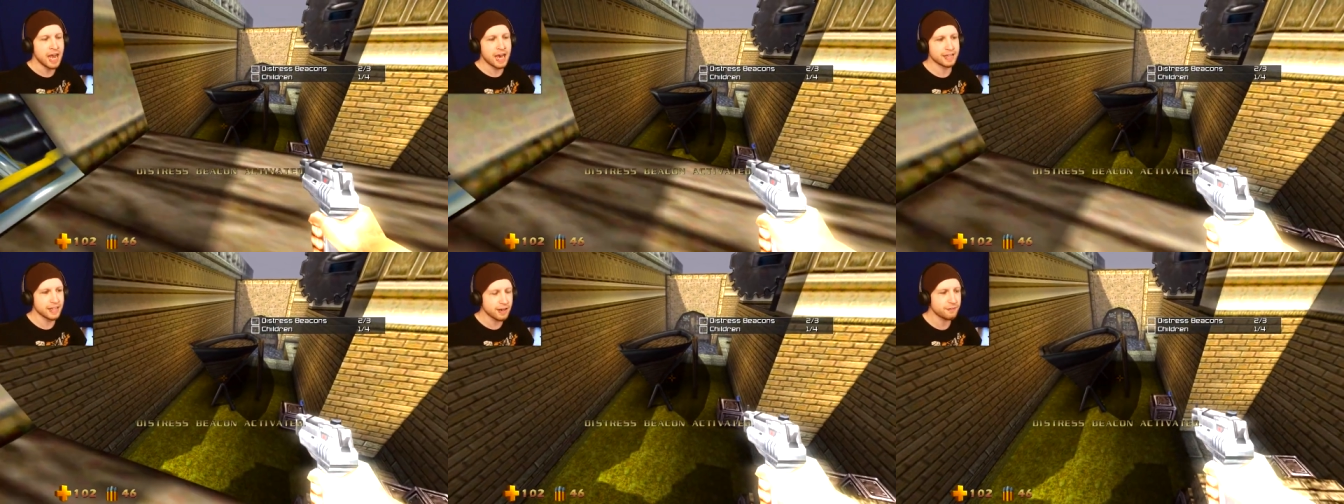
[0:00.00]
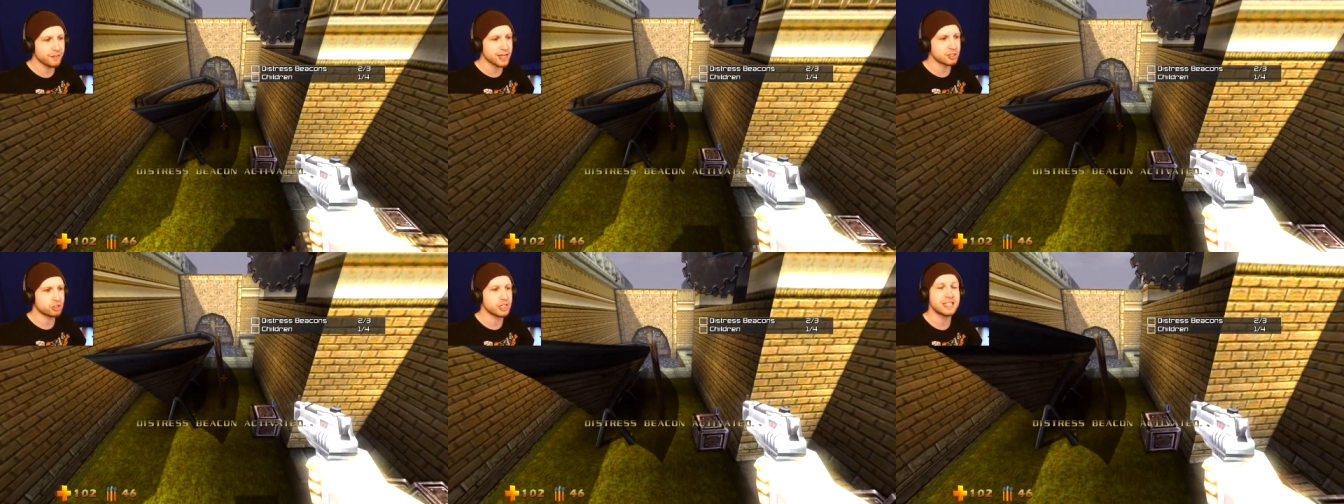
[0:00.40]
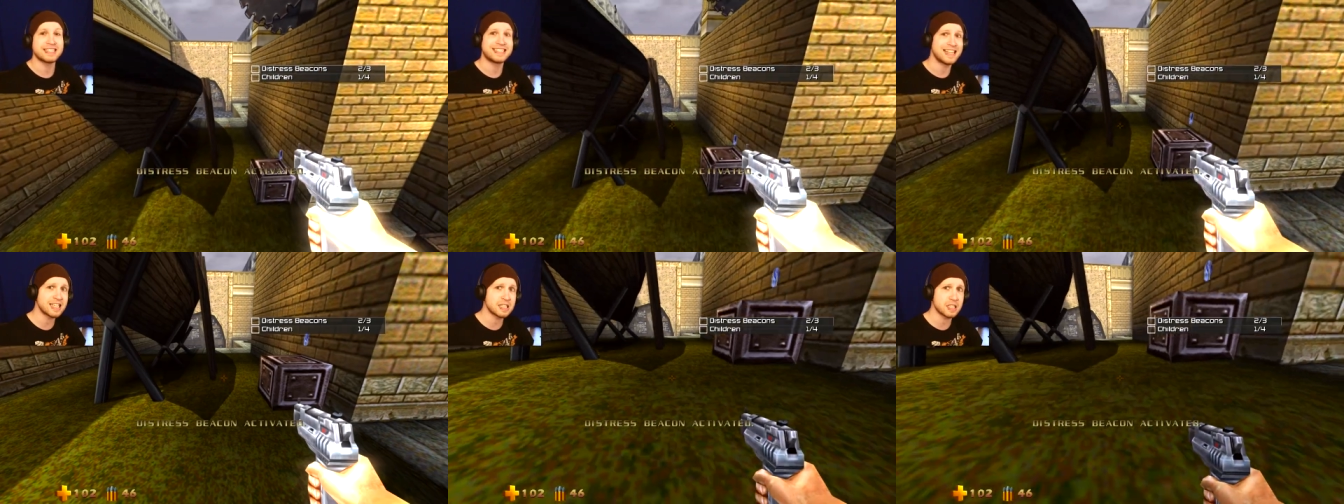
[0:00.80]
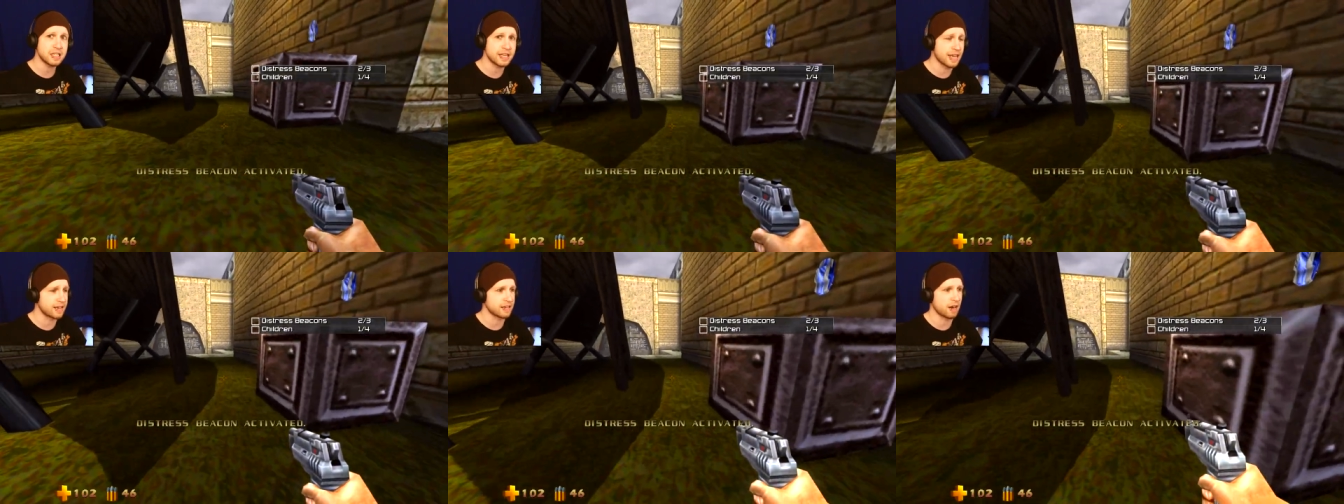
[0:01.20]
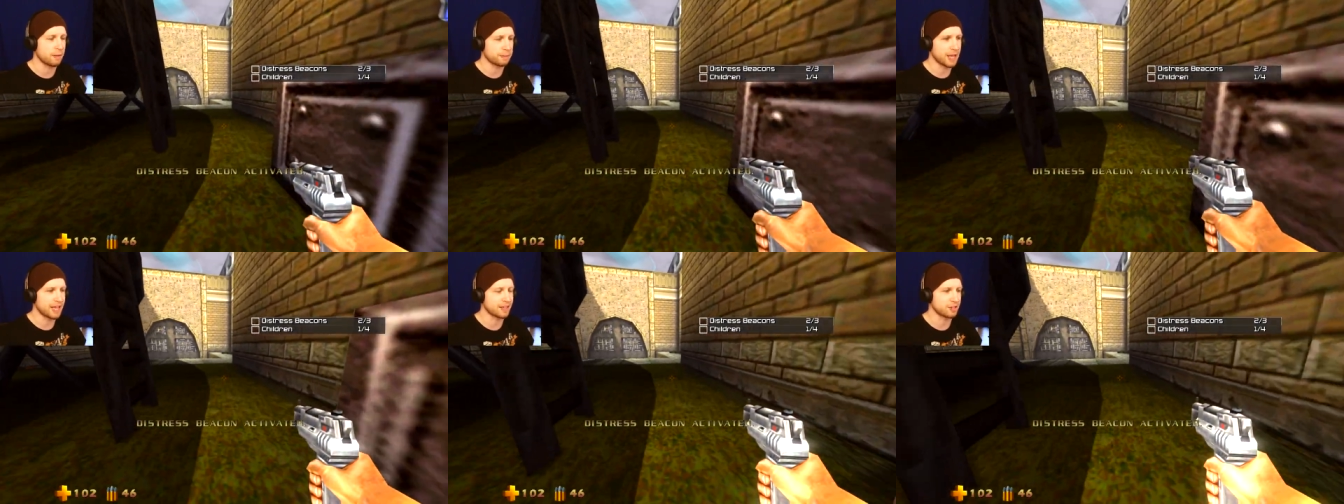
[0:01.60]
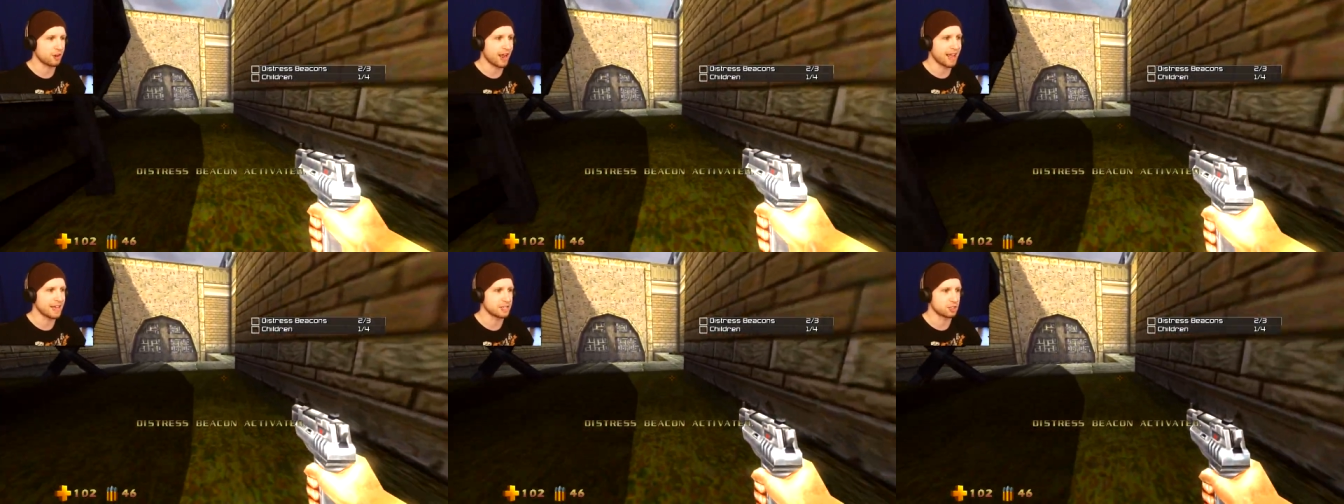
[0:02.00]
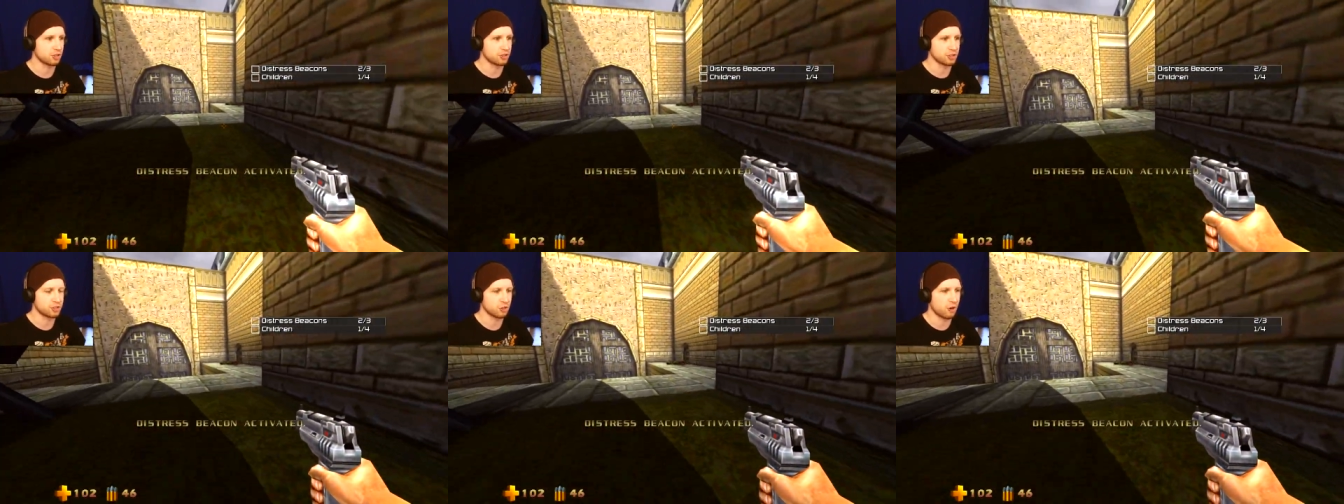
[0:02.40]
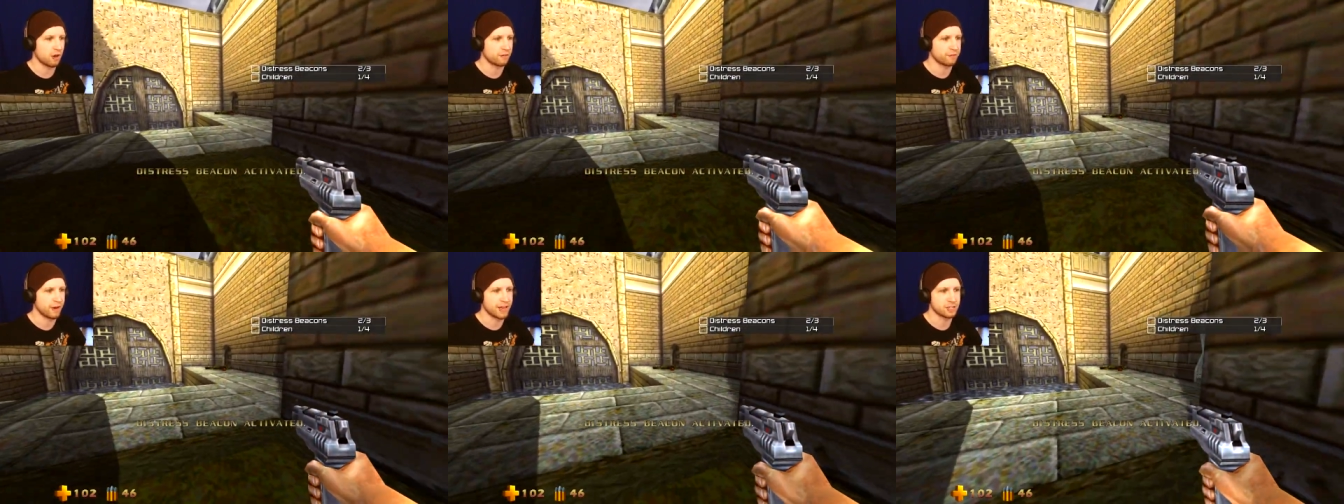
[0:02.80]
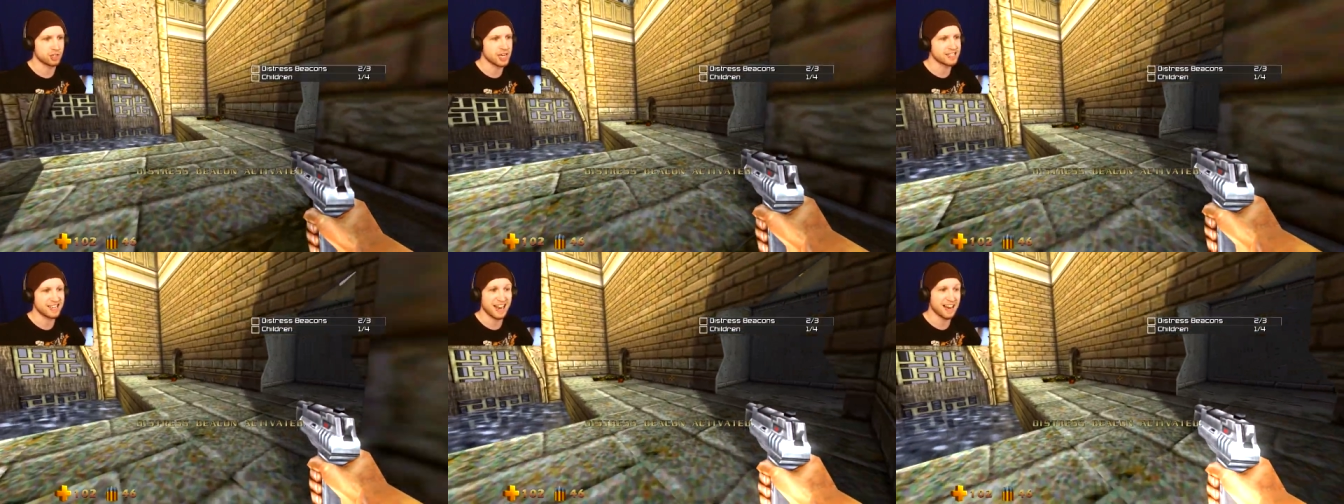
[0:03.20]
And then eventually Disney ended up getting their hands on the Turok franchise,